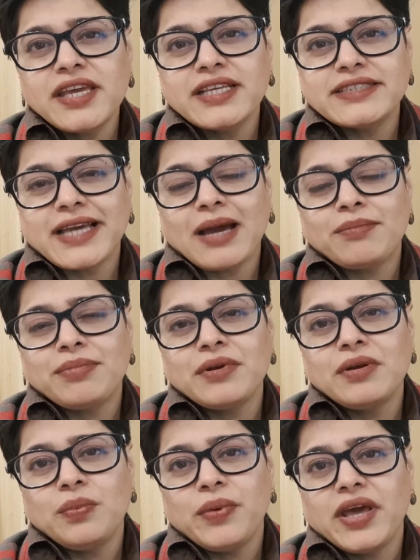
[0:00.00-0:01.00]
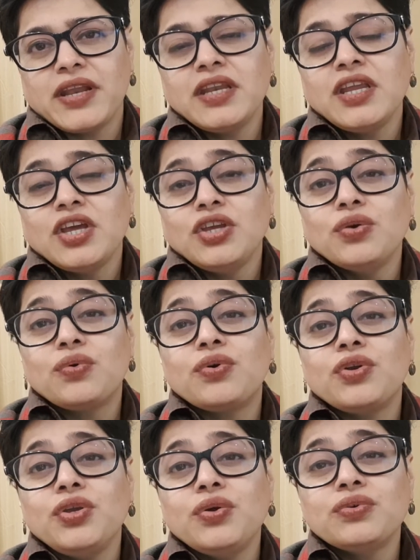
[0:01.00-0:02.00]
example wherein you
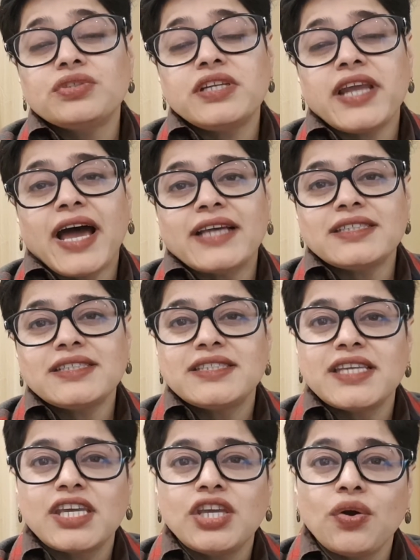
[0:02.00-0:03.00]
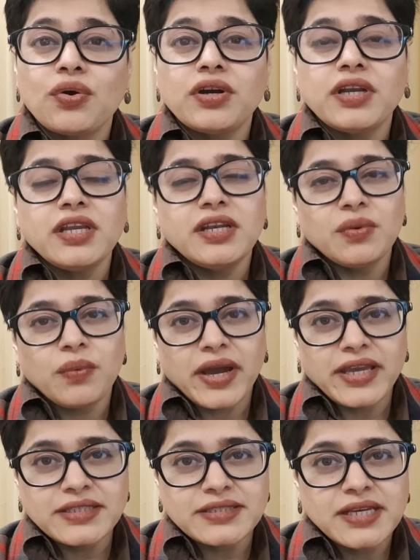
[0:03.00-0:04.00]
could use it as a security
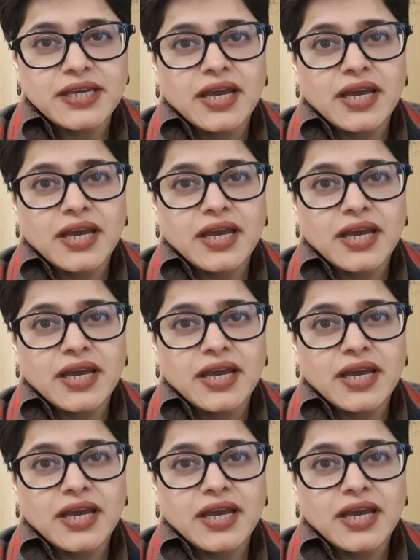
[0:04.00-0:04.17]
device.